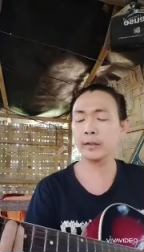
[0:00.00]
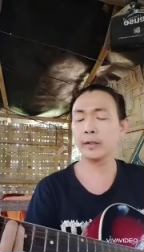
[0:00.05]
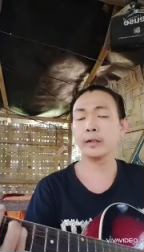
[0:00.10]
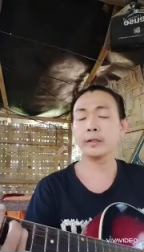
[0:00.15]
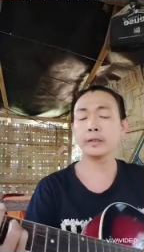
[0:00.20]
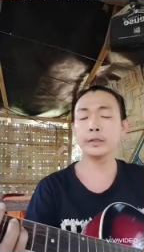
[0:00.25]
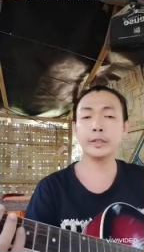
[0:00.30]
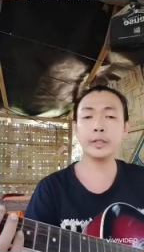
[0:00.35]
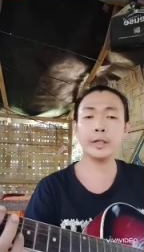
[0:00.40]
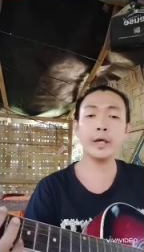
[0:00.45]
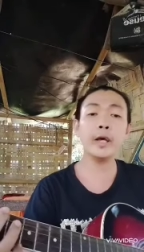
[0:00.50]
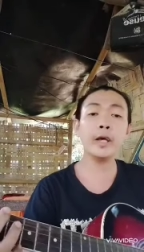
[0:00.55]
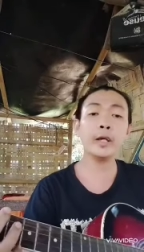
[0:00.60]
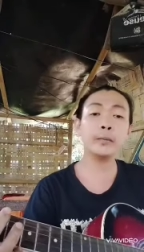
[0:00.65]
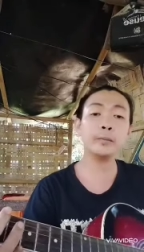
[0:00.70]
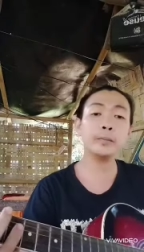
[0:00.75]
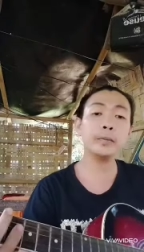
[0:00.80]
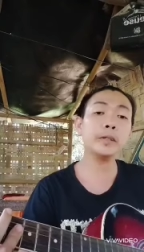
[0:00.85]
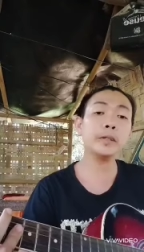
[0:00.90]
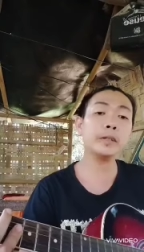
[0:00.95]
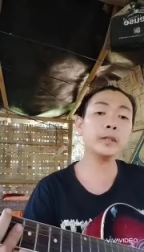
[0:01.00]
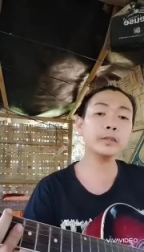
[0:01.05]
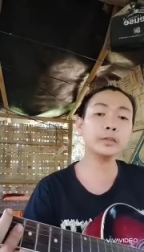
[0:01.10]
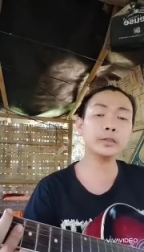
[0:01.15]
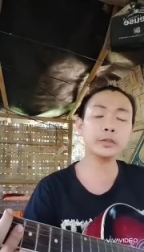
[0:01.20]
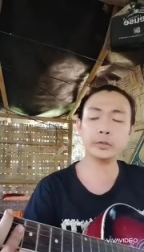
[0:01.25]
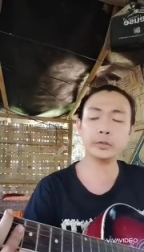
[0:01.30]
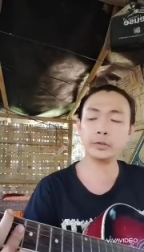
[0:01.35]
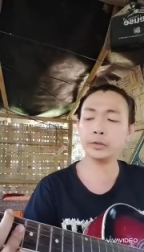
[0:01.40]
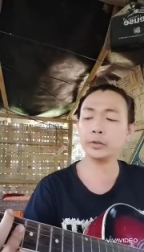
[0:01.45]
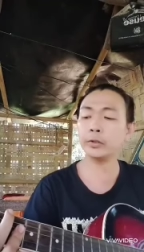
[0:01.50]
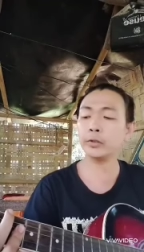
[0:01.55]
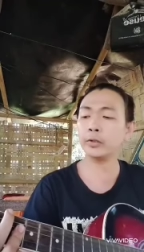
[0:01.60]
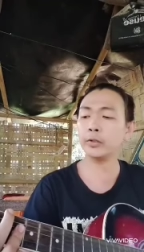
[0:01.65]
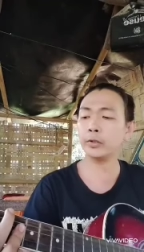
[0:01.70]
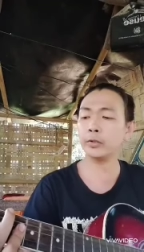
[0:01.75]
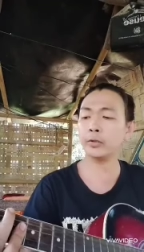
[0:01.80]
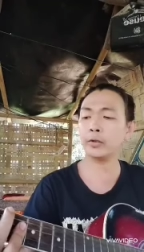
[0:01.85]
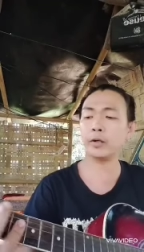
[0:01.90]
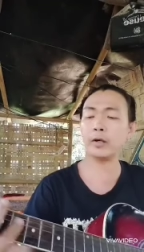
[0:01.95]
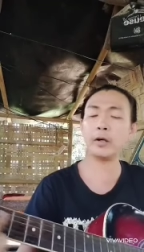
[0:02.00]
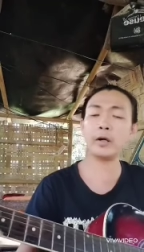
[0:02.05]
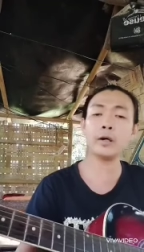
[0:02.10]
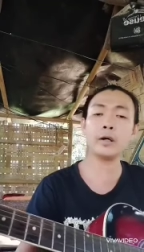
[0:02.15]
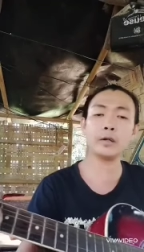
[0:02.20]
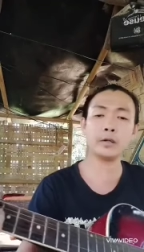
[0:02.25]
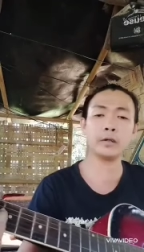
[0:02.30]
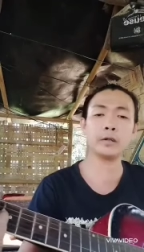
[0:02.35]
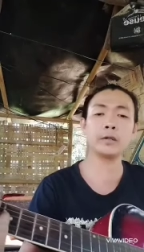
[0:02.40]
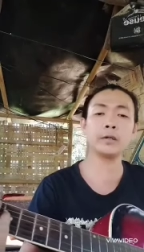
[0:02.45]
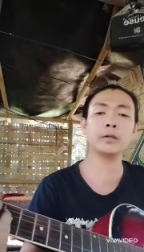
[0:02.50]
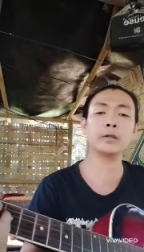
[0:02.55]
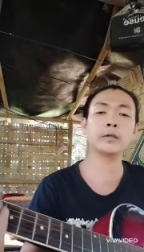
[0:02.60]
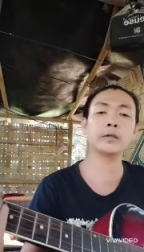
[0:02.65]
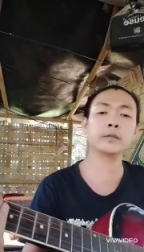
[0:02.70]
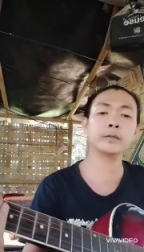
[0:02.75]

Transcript: Take me to your home.